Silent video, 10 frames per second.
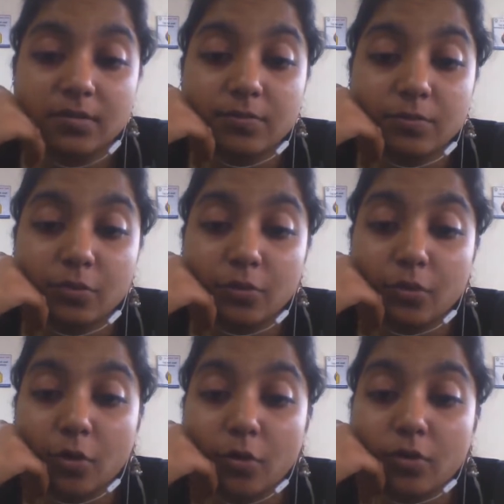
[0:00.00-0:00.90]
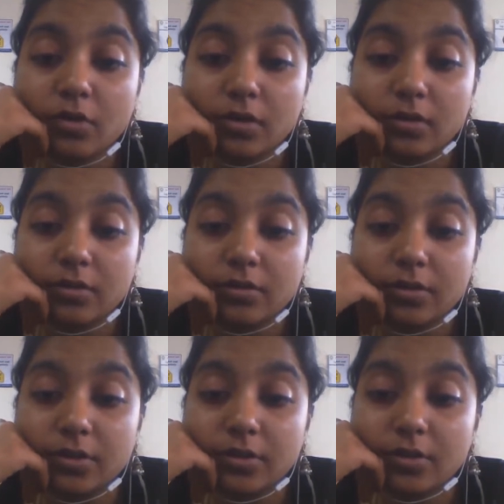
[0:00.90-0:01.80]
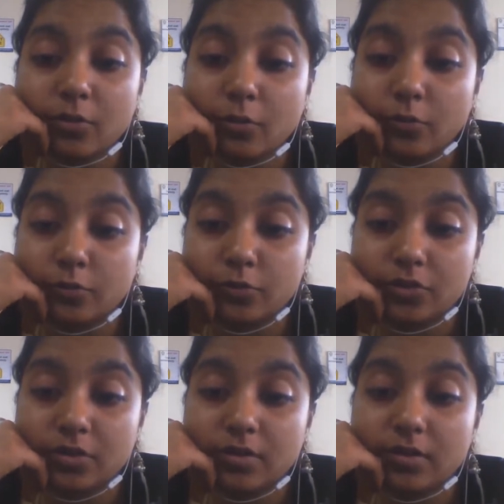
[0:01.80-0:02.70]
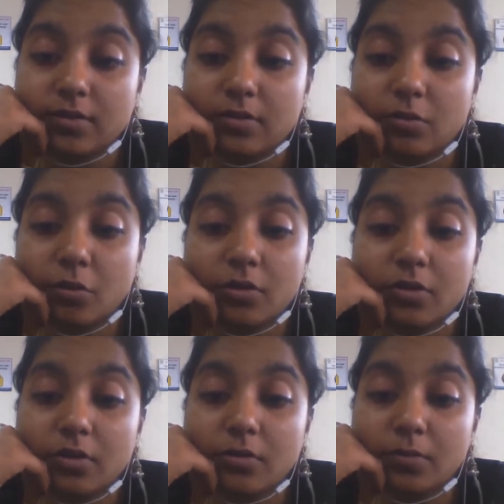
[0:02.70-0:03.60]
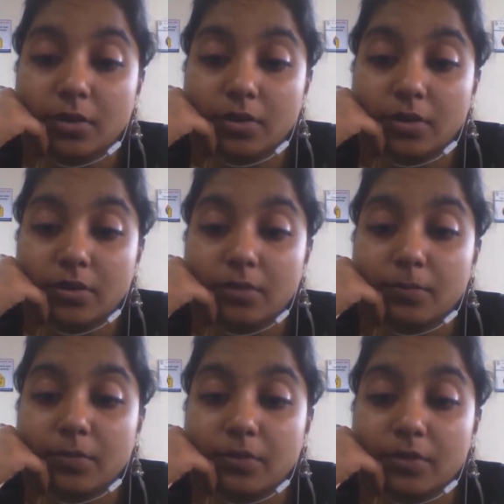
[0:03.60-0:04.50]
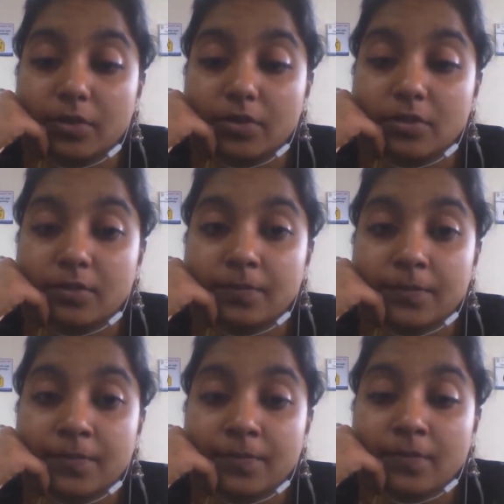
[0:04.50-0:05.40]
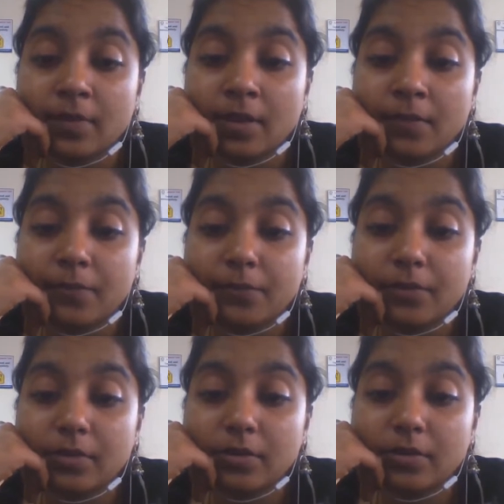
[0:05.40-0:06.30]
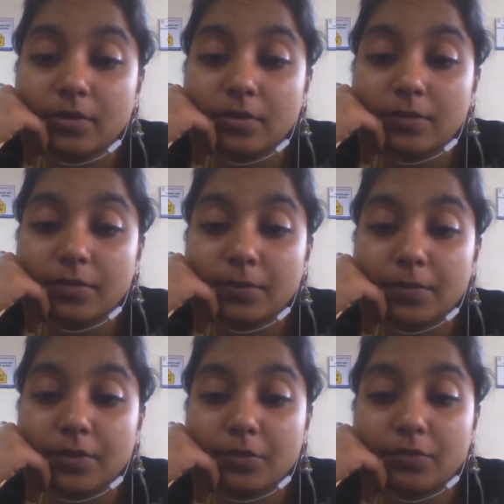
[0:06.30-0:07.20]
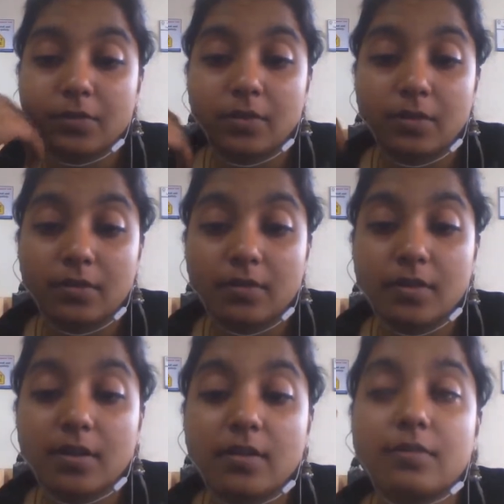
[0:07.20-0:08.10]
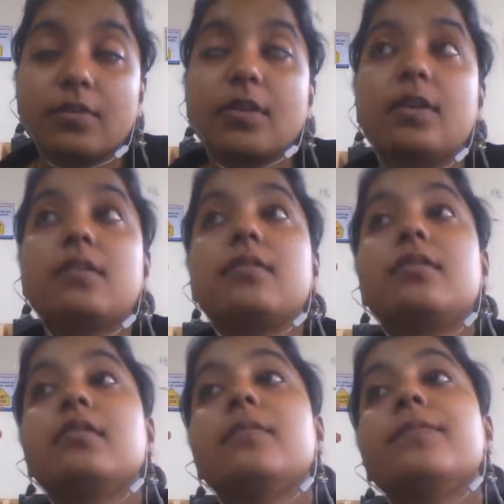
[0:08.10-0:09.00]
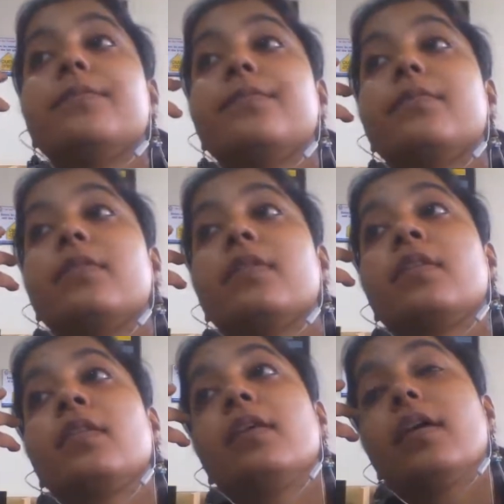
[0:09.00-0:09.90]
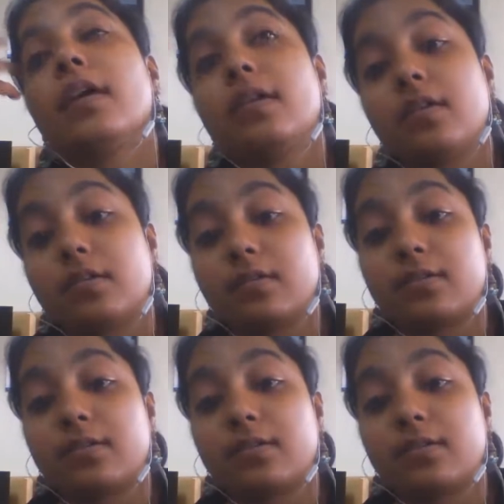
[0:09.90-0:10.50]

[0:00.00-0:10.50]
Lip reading: Prolonged alternating occlusion is not recommended to prevent further development of ARC as well as NRC.